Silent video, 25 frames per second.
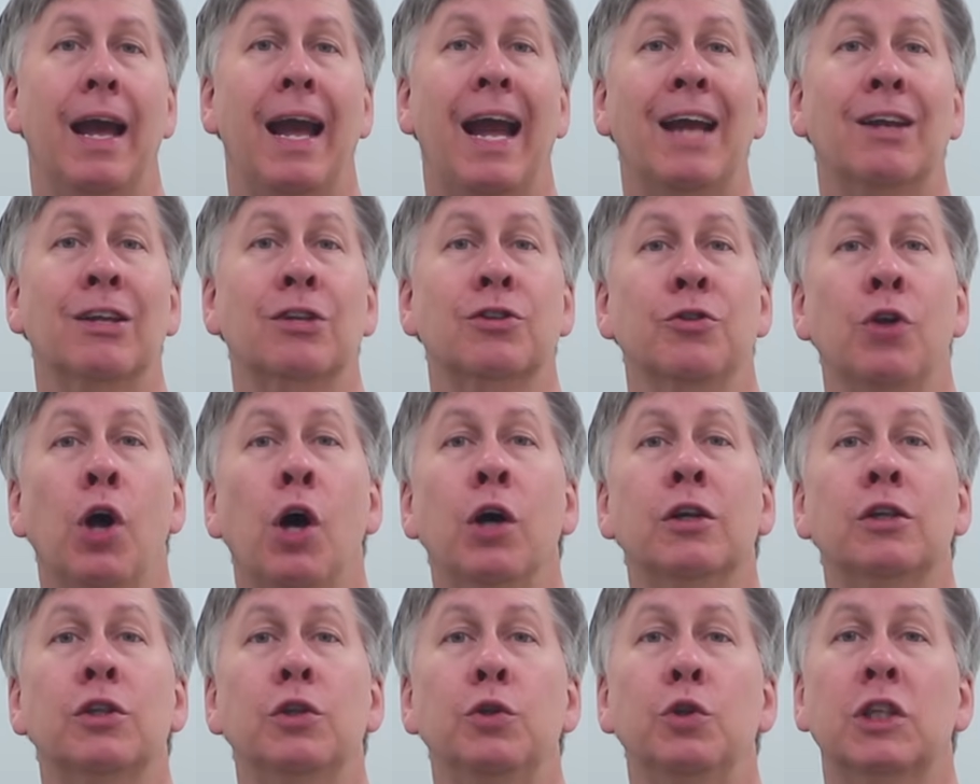and as
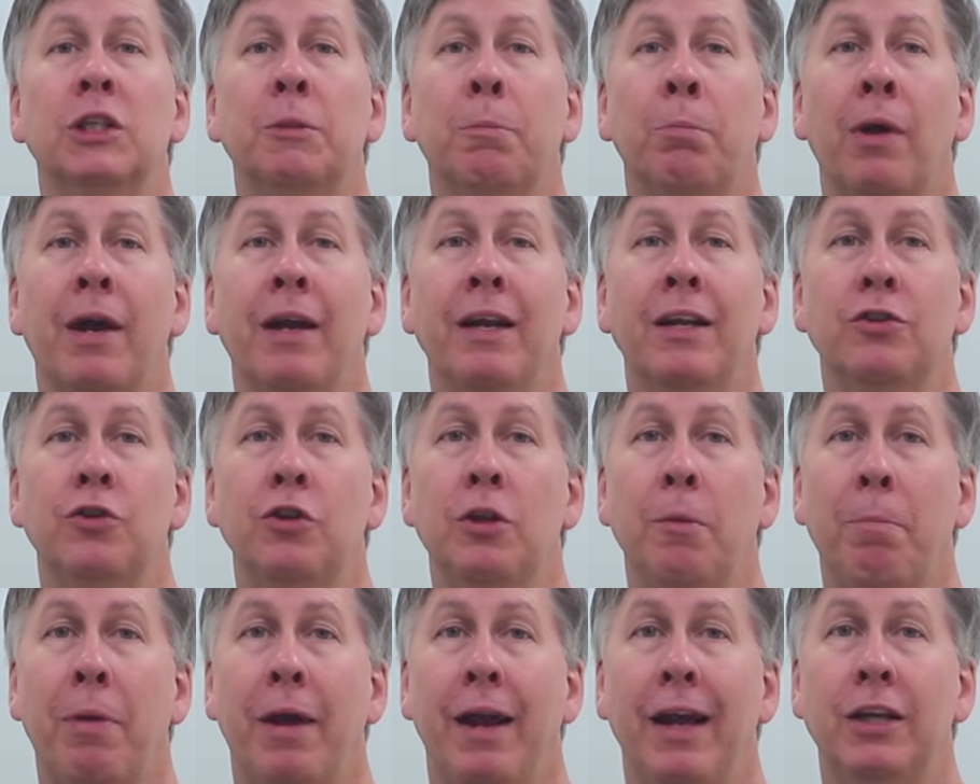long as you explain it
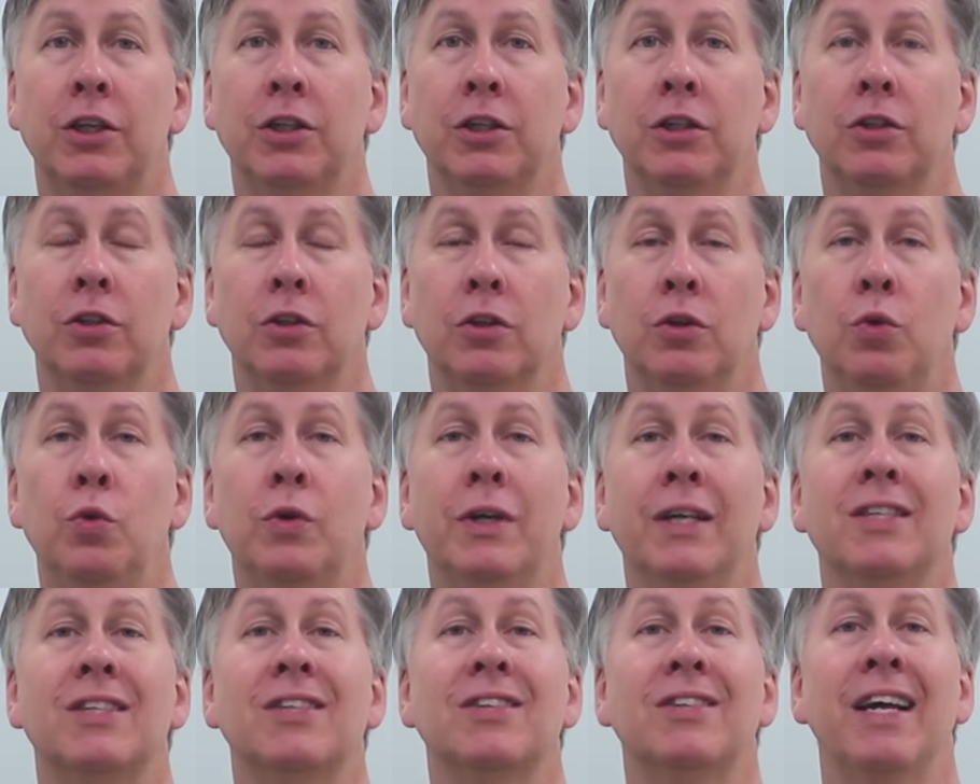to the patient
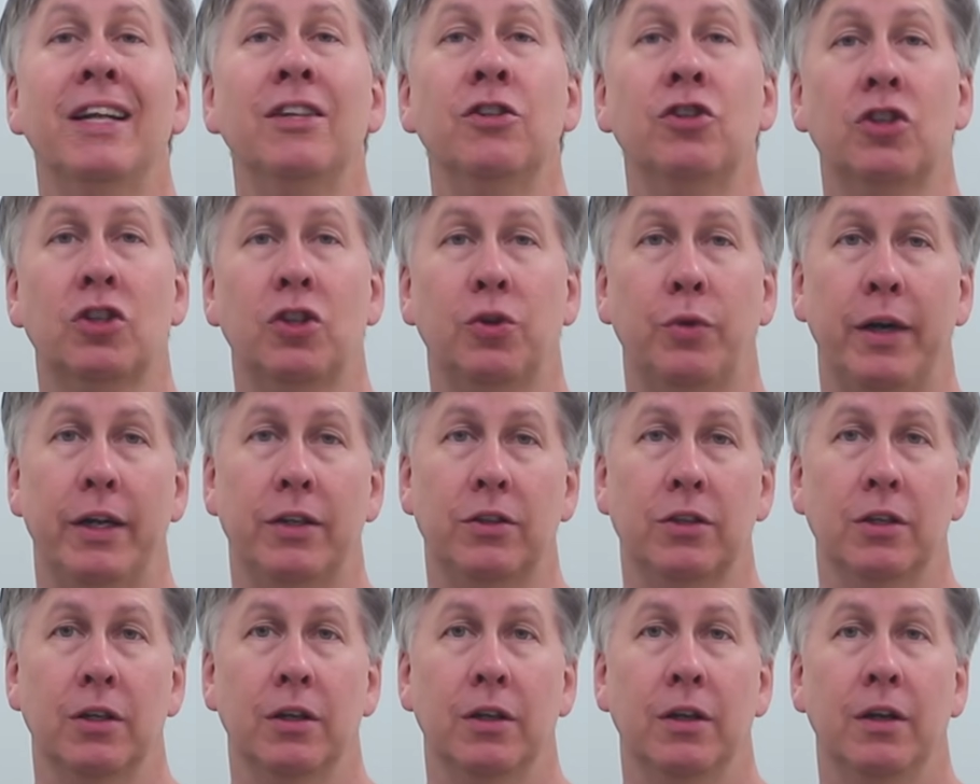who consents to
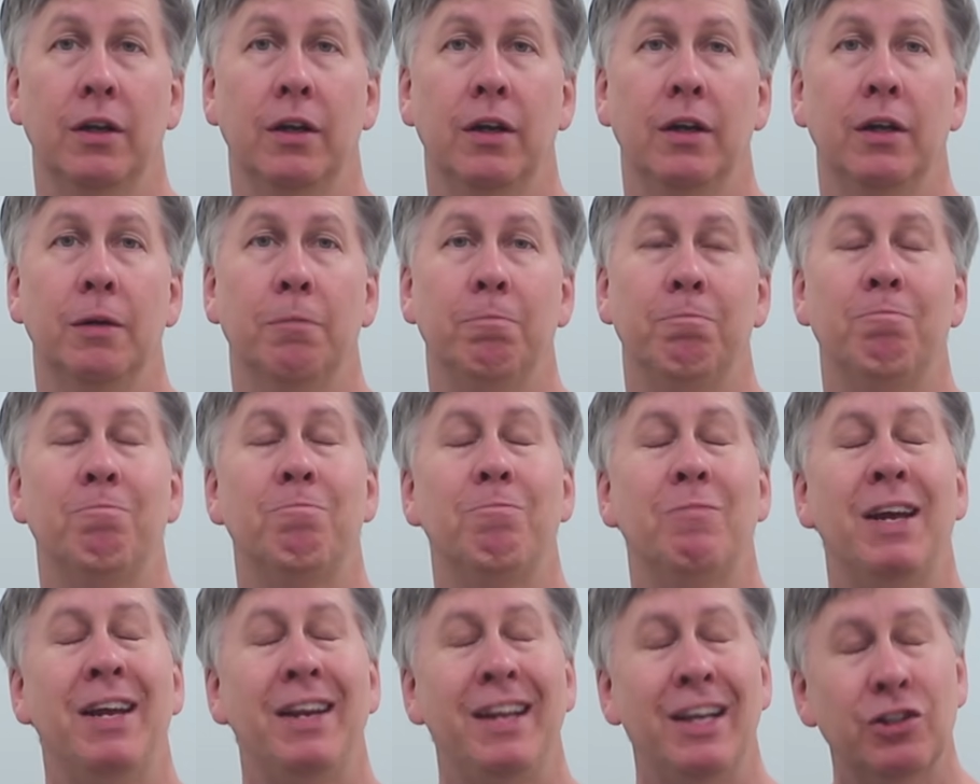it,
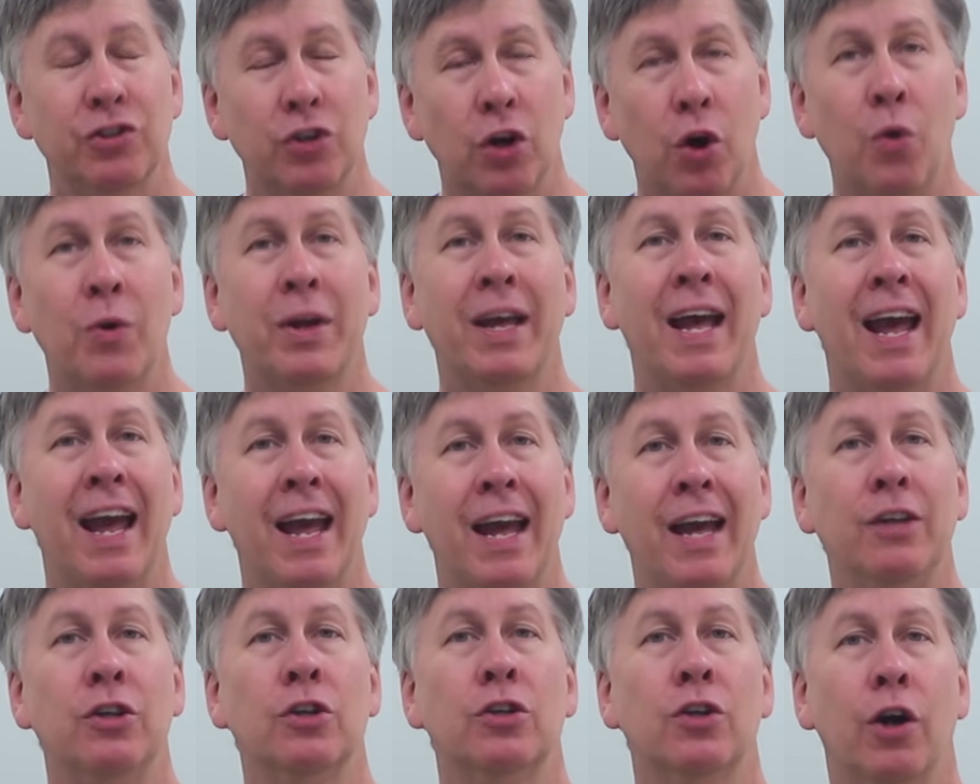it is
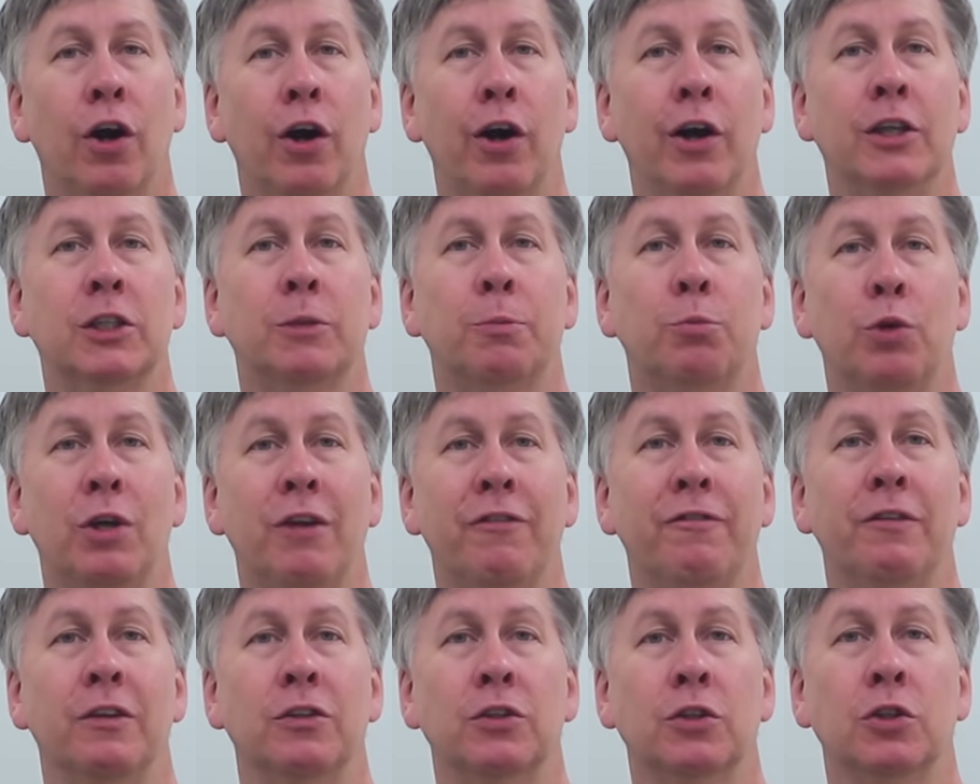okay to cause
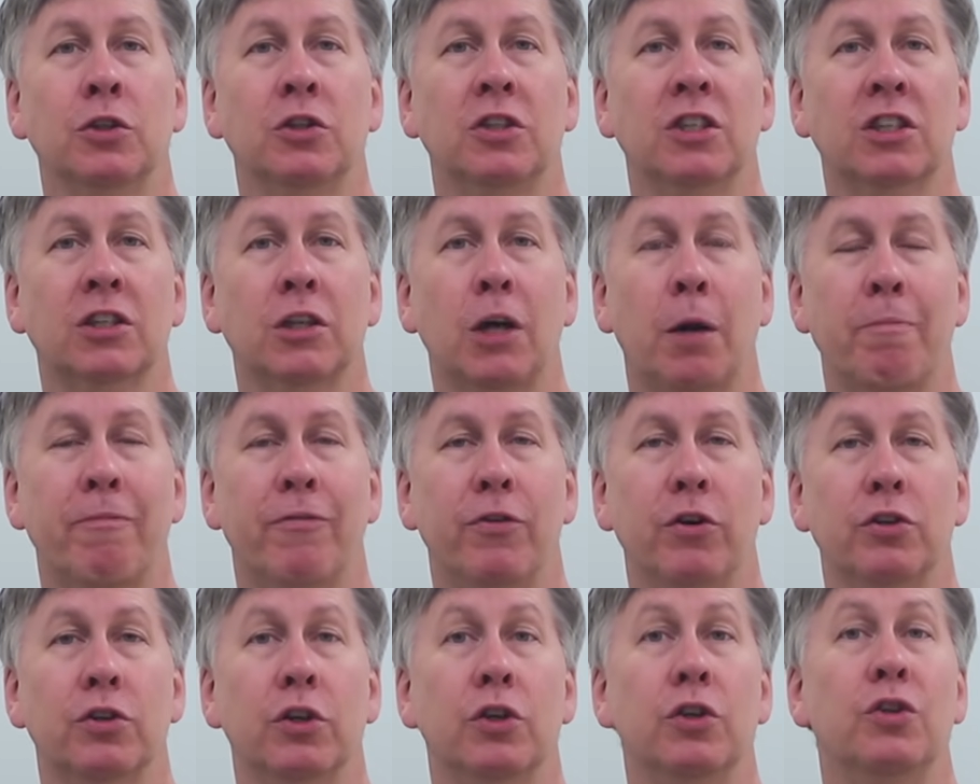brief physical
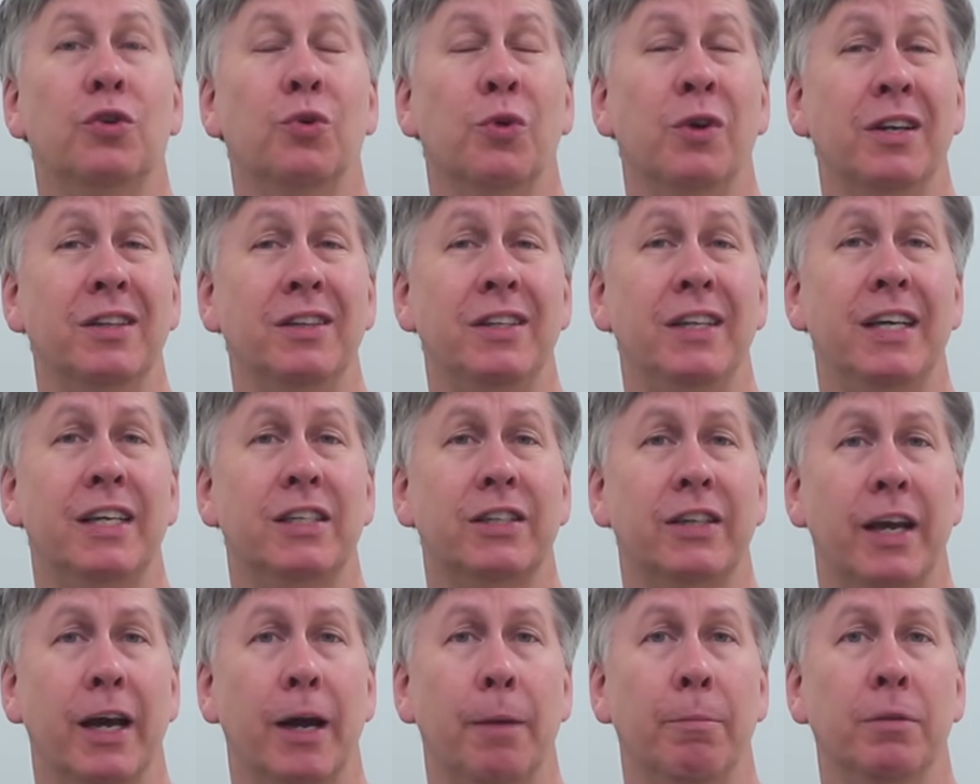discomfort during the
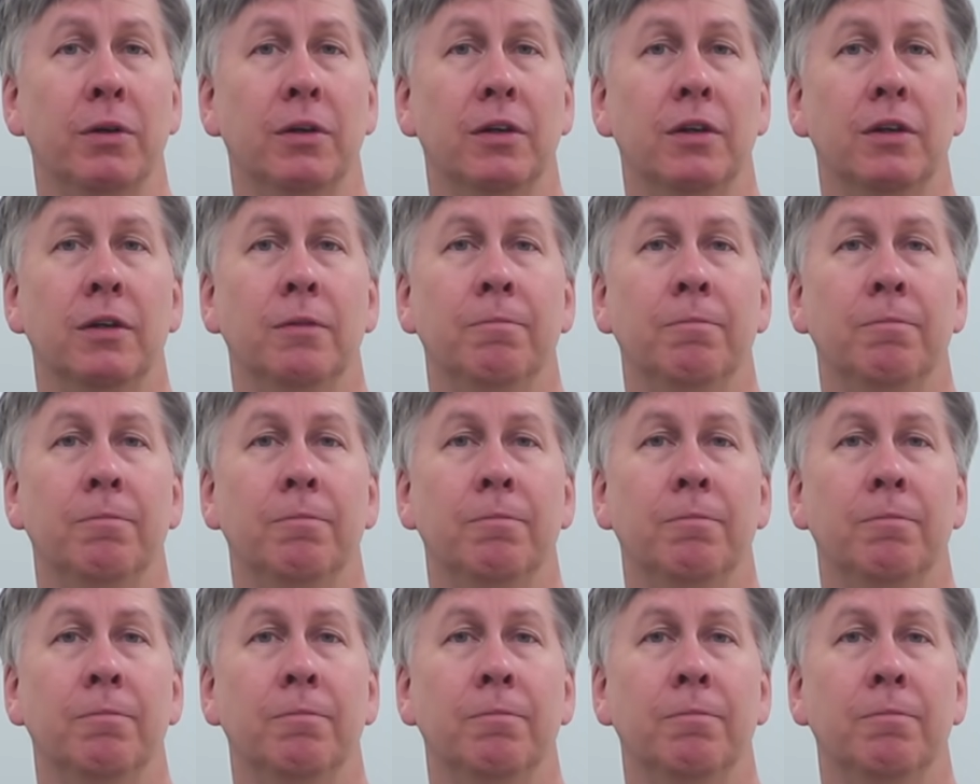exam.